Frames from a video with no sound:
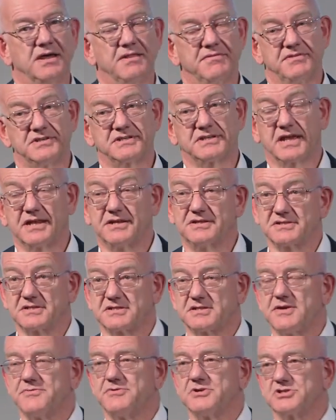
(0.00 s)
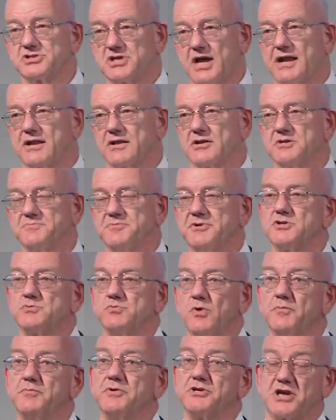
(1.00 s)
This, again, is a serious challenge, but it's
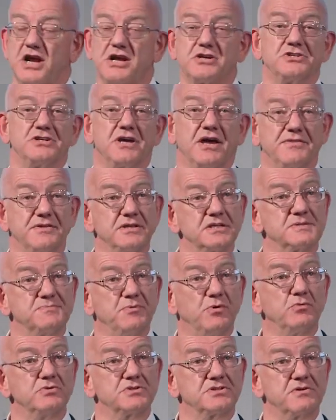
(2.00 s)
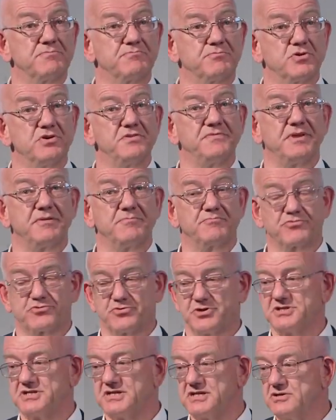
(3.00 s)
one which actually I think sports are proving
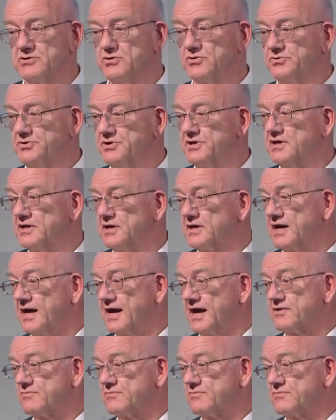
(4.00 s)
pretty good at